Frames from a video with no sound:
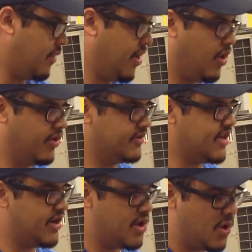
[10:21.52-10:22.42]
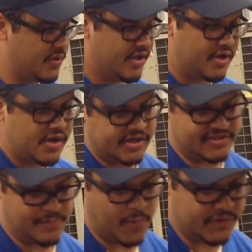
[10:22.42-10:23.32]
One other side note,
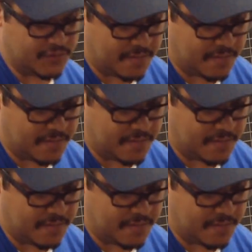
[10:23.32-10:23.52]
it's important to